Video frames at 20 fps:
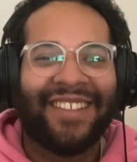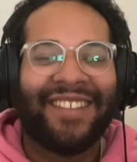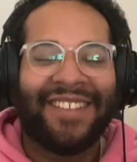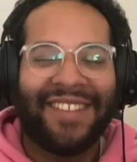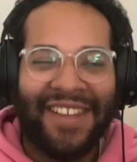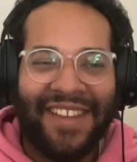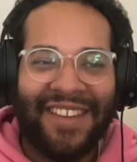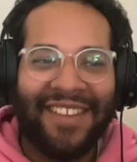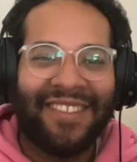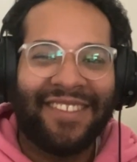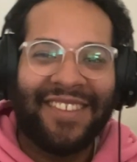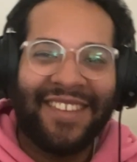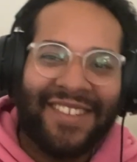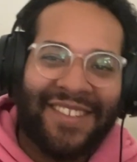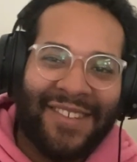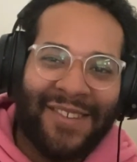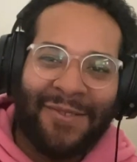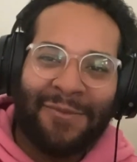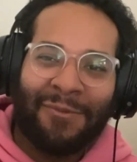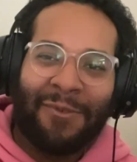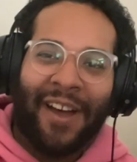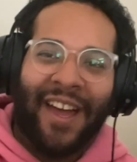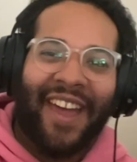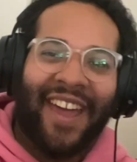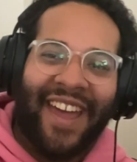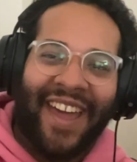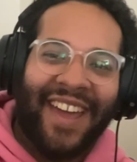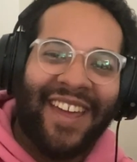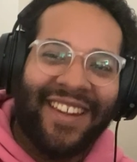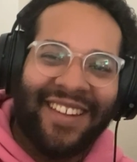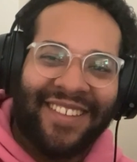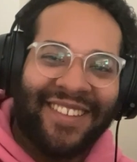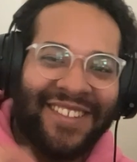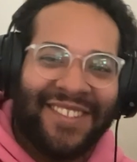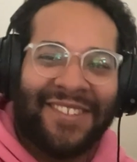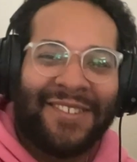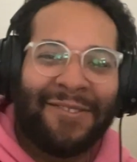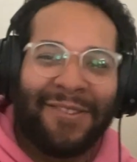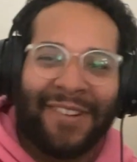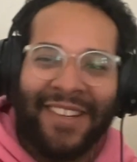See, this is why I hated this
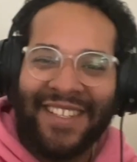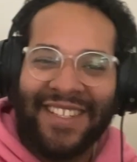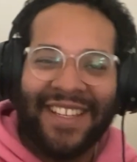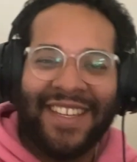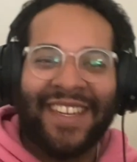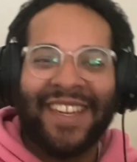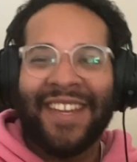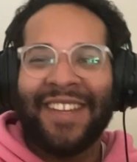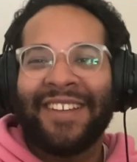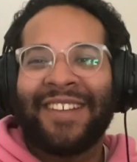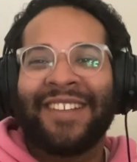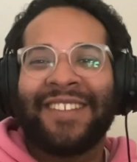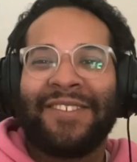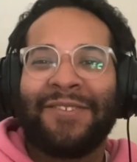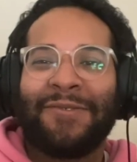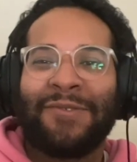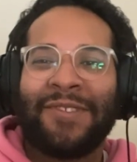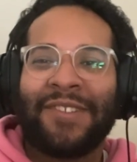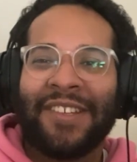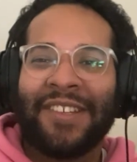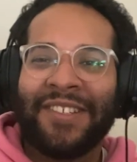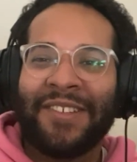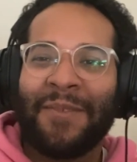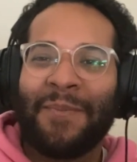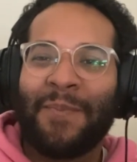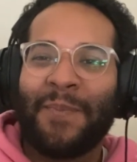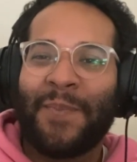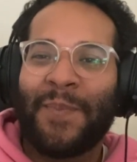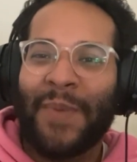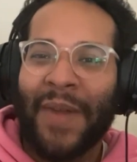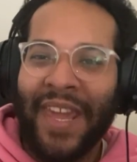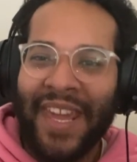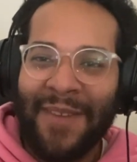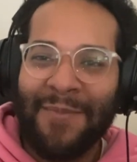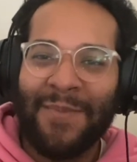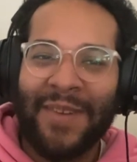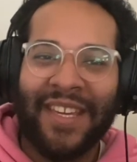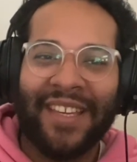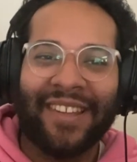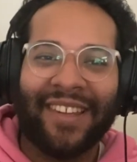dude as a kid because he was such a
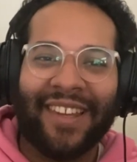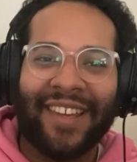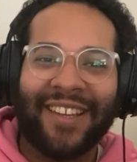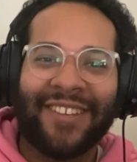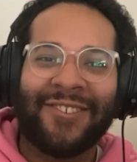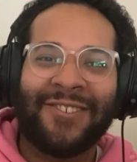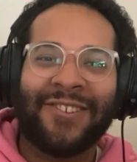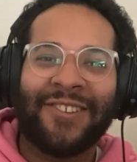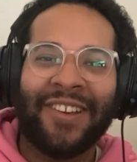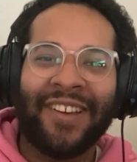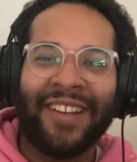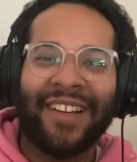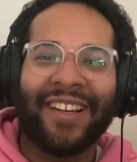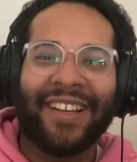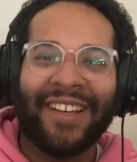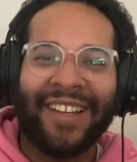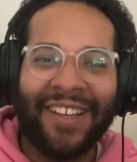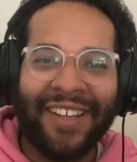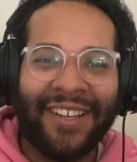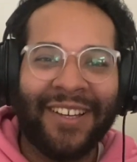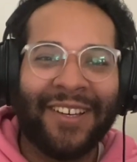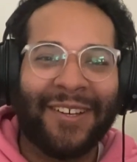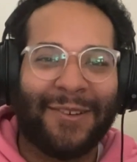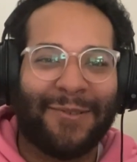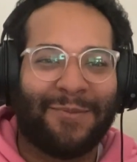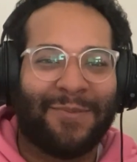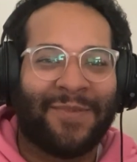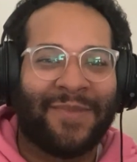baby. Like, shut up.